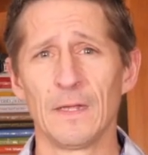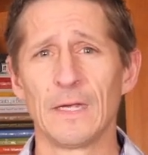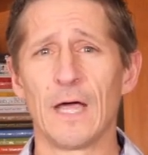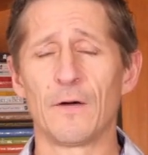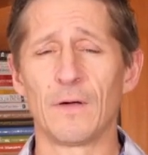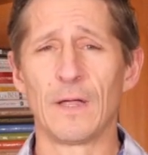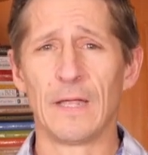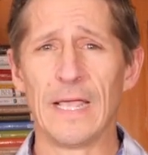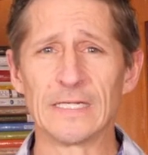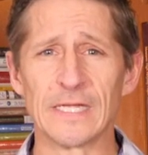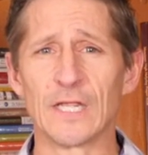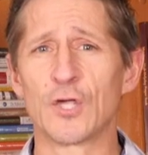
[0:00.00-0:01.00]
Now,
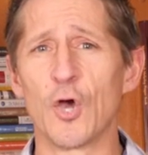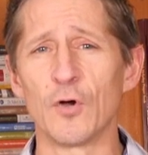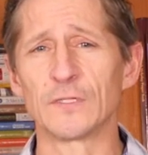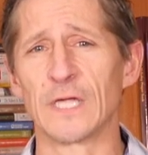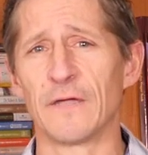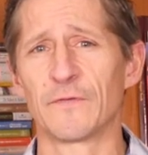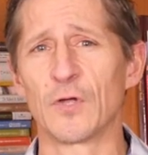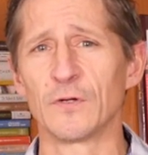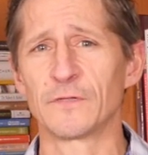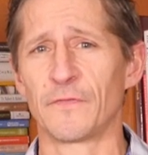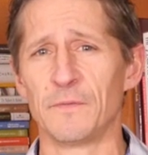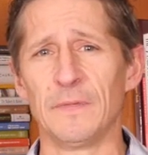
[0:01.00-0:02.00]
as a coach, I've
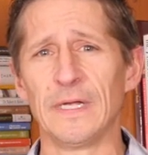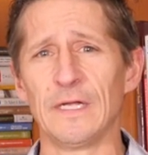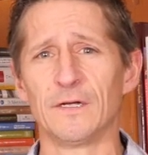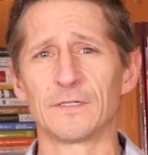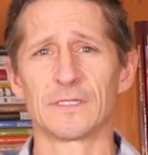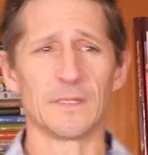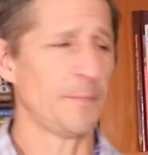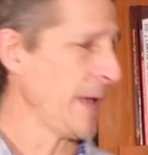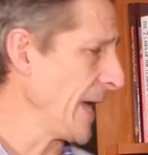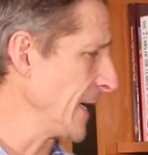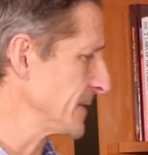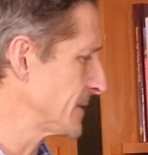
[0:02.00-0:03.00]
coached for many years in the
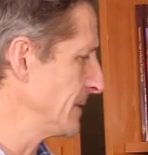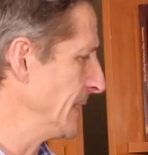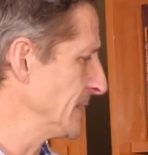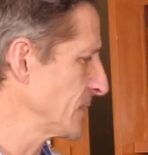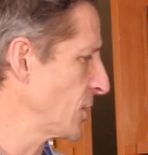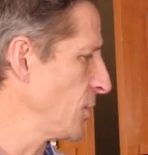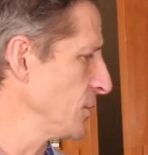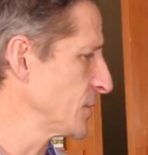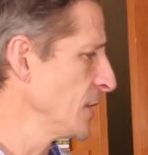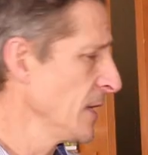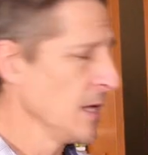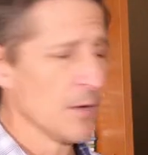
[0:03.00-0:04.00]
past, and as a
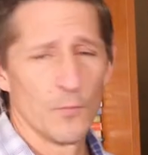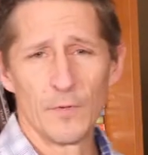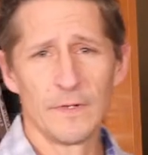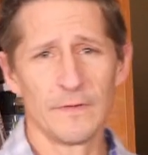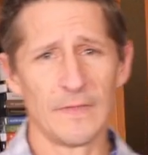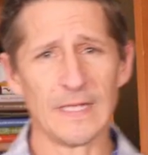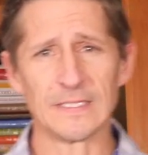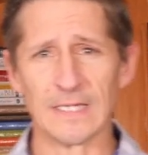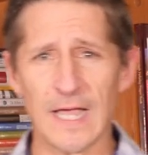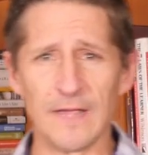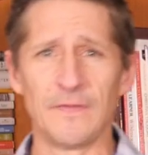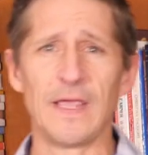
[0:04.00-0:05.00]
coach, one of the things
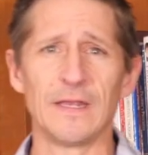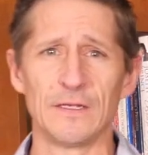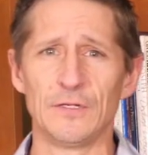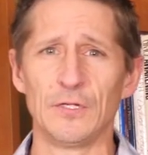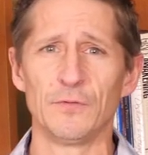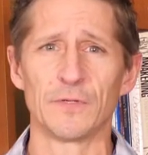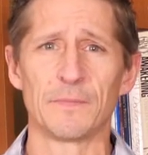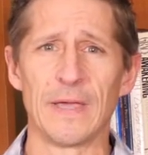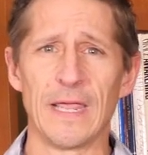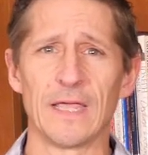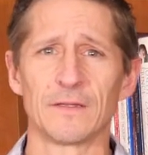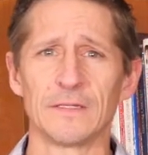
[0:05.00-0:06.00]
that I've had to do with
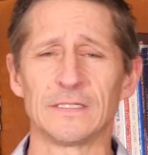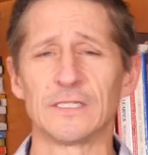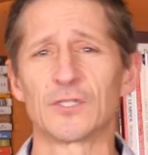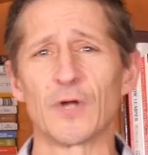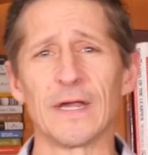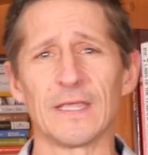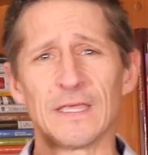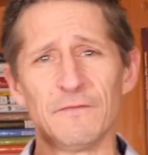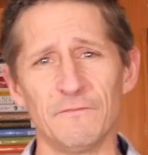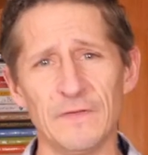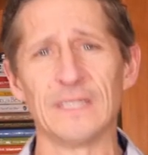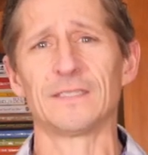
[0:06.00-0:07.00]
my athletes is try to
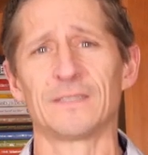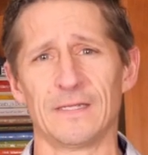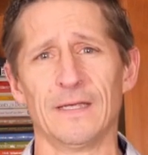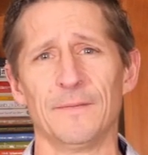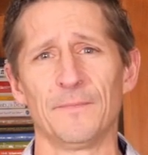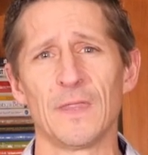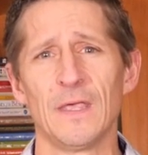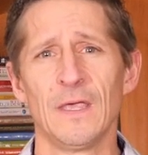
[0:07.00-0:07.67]
convince them